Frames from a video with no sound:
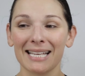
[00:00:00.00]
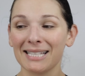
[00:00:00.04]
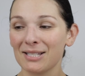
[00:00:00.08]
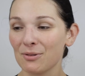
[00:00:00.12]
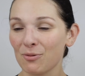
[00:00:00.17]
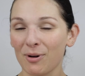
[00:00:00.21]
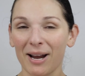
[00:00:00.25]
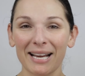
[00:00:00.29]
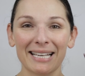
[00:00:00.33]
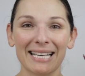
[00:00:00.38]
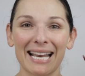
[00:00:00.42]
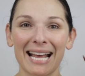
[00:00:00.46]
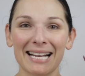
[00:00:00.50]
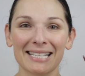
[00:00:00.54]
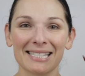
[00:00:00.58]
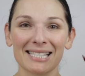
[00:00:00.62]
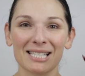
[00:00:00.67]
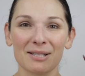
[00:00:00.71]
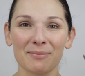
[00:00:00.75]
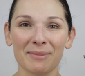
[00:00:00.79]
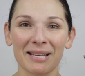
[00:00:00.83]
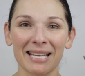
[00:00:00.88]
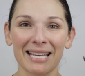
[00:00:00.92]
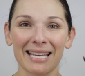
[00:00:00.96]
it's right
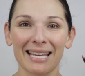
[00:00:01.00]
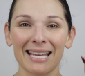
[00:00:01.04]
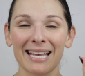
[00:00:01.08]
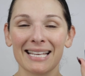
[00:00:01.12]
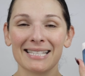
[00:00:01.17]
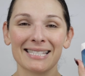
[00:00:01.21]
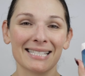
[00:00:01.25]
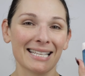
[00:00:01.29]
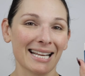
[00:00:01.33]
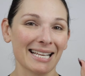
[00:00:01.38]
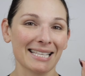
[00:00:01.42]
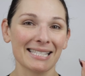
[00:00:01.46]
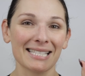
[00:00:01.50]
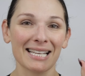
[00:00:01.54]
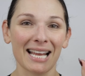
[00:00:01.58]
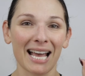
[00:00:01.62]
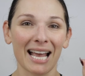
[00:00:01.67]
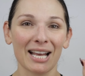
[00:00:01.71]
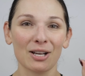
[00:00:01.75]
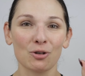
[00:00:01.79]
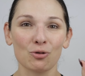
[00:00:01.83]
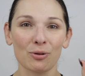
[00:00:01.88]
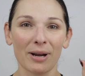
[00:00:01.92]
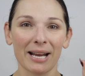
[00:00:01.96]
next to me. It's nice and
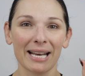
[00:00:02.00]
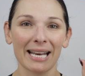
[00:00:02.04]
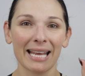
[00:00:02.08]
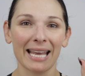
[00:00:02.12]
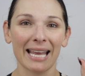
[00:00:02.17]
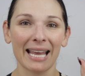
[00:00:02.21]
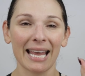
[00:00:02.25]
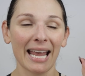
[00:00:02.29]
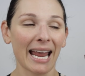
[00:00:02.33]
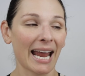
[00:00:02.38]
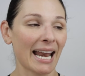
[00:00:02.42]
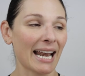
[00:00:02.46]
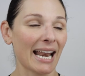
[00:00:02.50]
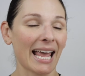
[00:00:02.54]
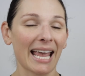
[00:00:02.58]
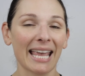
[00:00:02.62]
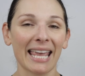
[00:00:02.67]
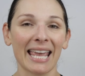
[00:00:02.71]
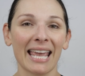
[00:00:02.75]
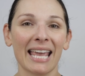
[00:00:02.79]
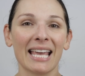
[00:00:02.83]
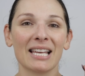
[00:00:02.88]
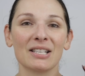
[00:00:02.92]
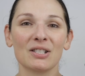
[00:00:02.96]
hydrating, and I
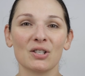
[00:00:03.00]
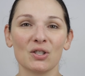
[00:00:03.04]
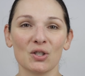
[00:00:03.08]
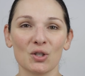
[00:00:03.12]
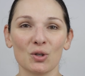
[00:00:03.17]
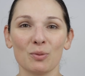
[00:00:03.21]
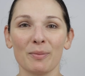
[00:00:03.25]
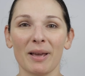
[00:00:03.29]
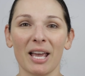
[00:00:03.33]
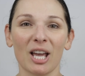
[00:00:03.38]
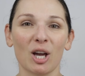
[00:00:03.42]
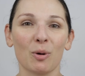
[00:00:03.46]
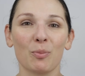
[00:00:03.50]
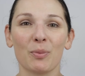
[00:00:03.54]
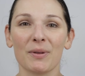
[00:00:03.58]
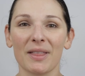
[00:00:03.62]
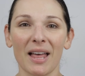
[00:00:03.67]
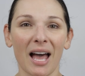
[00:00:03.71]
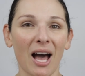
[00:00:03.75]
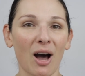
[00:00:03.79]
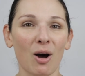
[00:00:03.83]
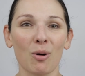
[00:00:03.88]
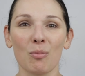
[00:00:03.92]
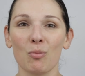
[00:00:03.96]
can't do makeup
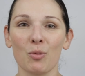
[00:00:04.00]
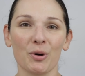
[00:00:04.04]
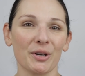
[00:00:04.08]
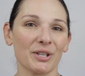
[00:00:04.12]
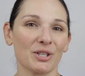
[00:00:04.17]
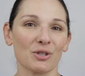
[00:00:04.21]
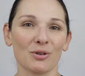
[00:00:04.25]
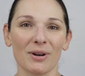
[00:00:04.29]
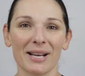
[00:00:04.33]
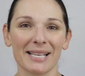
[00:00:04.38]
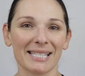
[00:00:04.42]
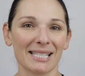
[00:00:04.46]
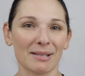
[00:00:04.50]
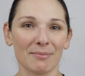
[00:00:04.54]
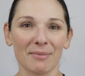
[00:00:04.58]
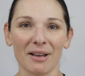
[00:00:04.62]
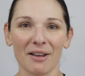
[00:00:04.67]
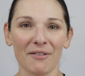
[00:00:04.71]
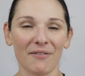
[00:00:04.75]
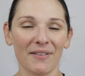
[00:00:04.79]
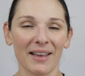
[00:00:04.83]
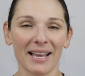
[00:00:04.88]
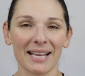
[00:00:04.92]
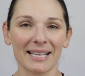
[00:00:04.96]
without moisturizing
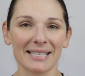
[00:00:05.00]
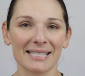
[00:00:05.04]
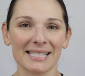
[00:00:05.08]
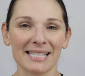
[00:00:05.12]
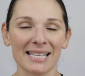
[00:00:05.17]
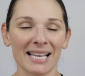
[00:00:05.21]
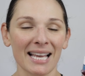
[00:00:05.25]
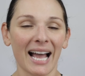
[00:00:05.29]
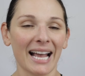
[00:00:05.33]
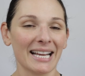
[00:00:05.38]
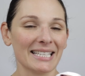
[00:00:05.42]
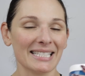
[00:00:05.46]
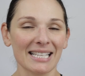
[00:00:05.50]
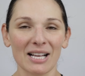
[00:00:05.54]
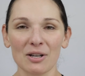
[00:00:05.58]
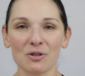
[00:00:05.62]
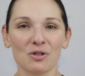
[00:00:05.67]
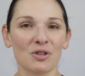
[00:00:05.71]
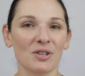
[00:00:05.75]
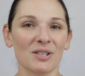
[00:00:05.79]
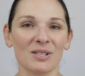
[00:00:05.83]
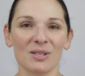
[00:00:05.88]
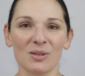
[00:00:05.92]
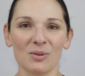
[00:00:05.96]
my face. I
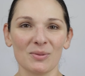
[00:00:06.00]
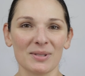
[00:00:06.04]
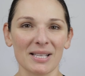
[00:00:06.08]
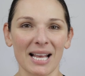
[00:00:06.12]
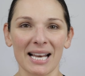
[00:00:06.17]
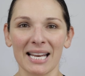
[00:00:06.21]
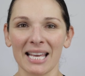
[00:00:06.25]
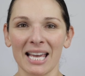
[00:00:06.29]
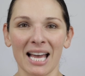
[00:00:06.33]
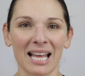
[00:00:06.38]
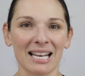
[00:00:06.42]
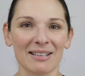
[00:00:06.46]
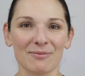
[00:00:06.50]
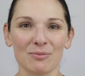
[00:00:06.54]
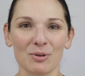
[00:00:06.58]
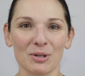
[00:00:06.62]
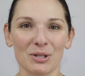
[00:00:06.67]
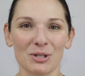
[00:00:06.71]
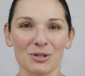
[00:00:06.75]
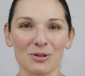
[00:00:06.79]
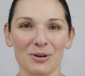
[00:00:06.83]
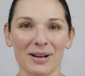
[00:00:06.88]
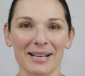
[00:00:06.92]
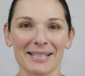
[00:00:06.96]
doubt she's used any kind of
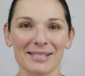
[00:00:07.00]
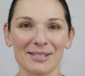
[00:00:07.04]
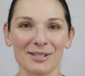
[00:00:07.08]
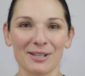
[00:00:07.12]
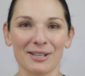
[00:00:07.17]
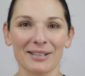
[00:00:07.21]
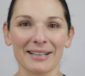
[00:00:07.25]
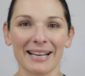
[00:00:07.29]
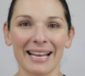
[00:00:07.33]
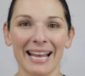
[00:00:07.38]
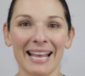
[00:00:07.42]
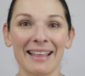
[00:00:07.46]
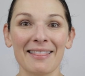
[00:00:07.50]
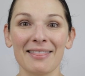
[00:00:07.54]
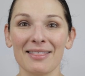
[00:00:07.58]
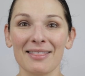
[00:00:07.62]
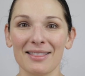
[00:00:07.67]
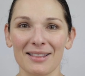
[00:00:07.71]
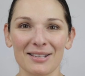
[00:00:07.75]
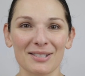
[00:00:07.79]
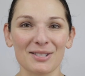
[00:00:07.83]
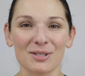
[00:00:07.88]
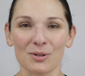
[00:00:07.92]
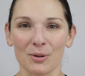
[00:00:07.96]
moisturizer
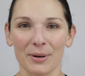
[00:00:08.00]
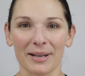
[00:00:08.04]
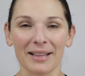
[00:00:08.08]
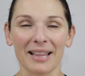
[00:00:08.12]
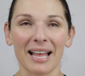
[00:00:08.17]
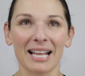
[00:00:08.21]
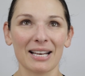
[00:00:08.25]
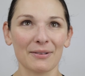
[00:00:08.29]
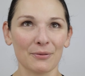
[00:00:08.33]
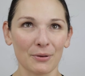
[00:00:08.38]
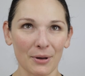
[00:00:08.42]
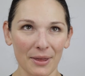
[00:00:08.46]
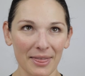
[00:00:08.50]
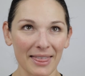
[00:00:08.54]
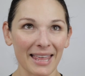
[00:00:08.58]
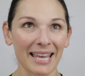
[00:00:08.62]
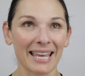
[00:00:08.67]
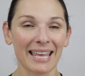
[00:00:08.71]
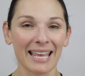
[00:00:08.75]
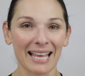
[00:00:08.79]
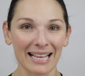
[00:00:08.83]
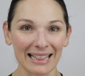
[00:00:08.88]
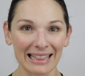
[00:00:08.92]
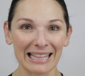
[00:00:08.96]
in the storyline if we're
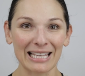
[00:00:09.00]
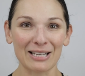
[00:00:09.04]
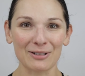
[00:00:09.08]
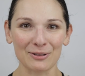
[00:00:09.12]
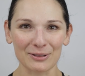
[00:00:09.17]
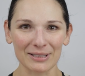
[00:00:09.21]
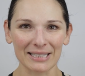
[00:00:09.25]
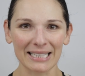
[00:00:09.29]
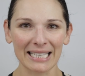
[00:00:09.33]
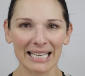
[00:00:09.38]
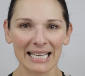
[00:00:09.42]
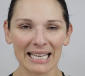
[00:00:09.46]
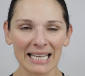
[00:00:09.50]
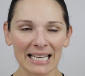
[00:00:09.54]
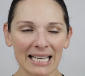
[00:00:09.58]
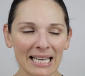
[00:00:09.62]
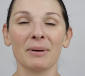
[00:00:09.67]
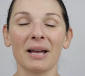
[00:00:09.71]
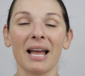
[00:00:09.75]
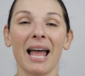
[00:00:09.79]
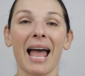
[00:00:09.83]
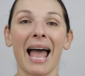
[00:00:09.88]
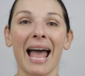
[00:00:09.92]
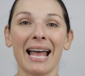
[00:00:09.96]
thinking literally.
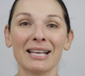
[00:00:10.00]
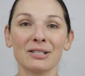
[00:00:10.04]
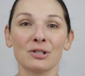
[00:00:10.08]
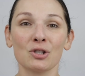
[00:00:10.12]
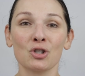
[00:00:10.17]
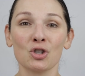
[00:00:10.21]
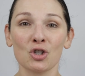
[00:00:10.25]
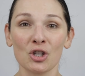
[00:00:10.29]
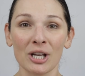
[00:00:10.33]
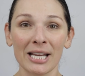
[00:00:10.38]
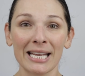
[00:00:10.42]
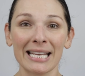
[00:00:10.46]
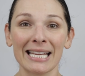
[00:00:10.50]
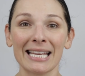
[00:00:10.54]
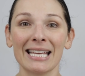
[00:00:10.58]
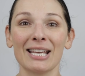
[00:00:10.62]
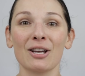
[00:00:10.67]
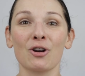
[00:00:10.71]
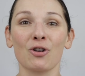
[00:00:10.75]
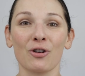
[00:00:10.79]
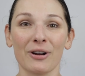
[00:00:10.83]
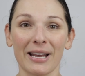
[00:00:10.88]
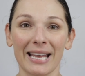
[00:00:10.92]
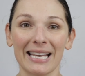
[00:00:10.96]
But as Jeannie
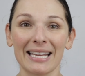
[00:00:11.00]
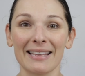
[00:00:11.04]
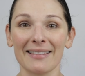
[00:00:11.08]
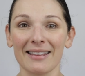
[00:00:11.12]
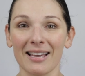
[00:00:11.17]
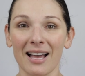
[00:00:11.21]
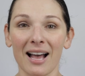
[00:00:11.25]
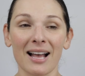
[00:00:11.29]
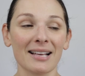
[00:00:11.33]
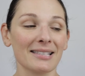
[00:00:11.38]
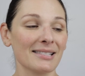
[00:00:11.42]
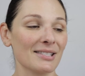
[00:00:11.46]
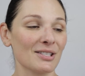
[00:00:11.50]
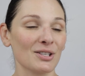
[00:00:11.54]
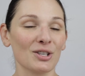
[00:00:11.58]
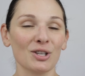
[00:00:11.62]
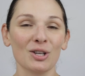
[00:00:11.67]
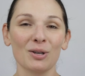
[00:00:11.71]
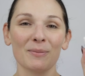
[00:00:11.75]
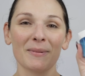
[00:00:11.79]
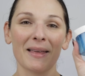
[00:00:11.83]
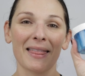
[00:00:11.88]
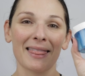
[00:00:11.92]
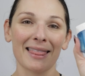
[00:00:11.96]
creating the
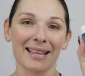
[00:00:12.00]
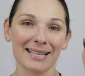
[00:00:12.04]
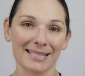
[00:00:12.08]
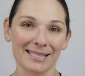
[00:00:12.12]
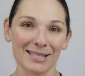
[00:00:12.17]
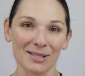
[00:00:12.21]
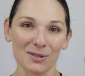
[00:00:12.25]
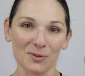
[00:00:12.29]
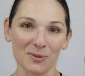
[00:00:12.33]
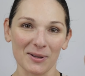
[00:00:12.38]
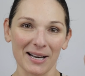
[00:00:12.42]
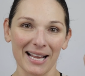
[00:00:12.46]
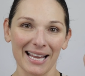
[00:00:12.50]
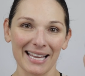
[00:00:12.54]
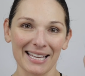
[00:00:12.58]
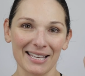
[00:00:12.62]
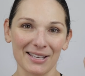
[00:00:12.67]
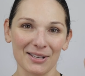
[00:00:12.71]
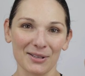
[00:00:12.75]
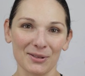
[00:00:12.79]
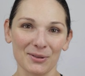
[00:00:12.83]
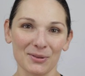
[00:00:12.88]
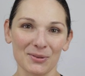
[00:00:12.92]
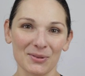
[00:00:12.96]
costume, this is what I
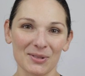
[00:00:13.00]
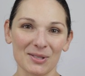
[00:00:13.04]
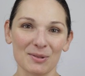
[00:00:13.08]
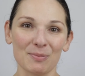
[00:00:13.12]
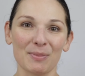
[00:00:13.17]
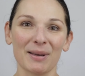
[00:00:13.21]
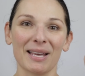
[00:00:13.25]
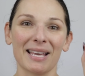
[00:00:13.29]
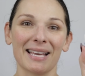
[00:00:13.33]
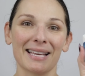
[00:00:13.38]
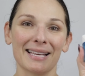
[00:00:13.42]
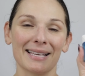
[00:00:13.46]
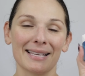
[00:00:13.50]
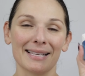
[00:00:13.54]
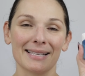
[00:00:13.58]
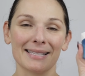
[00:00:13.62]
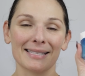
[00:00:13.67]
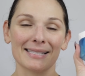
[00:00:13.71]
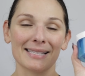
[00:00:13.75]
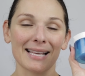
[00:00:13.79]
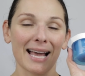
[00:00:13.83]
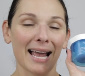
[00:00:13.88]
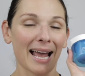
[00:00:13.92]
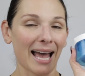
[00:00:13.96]
used
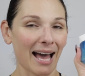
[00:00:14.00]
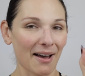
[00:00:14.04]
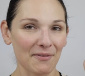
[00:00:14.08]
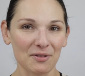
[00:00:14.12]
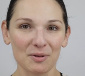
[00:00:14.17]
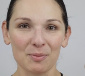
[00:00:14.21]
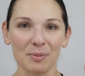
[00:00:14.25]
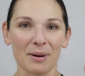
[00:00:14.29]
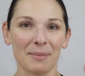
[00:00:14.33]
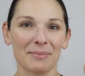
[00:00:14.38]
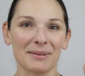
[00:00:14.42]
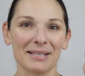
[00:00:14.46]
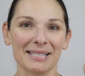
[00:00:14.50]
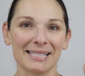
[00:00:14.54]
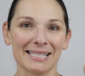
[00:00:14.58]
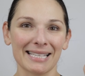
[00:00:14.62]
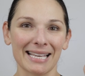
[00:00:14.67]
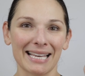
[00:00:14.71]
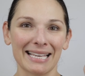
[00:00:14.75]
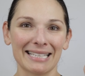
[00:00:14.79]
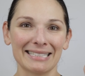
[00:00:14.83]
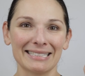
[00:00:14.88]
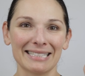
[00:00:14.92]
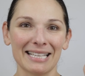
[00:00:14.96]
because I have to prep the
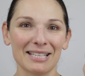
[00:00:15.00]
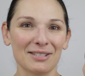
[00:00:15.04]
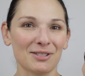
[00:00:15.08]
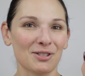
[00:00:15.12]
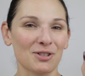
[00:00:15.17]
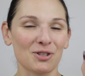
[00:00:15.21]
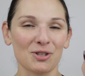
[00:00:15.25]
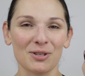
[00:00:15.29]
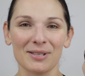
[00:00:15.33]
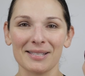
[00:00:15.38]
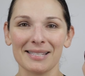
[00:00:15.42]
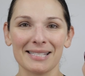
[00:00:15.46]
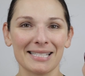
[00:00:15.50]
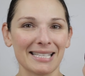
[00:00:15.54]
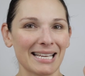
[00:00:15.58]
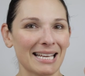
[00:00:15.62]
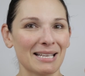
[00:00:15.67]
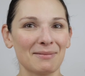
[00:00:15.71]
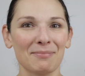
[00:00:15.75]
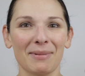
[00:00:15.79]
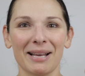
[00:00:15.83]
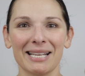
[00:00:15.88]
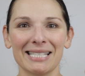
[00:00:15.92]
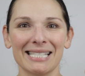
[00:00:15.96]
skin. It's just
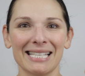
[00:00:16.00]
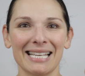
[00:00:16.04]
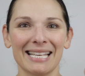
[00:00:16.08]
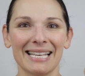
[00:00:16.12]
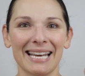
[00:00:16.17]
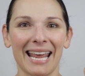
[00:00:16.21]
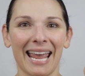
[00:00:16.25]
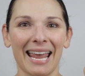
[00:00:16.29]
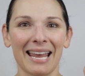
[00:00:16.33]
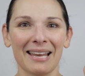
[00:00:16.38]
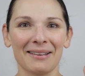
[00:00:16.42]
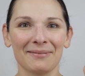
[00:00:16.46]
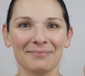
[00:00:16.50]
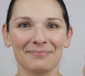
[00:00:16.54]
in my DNA.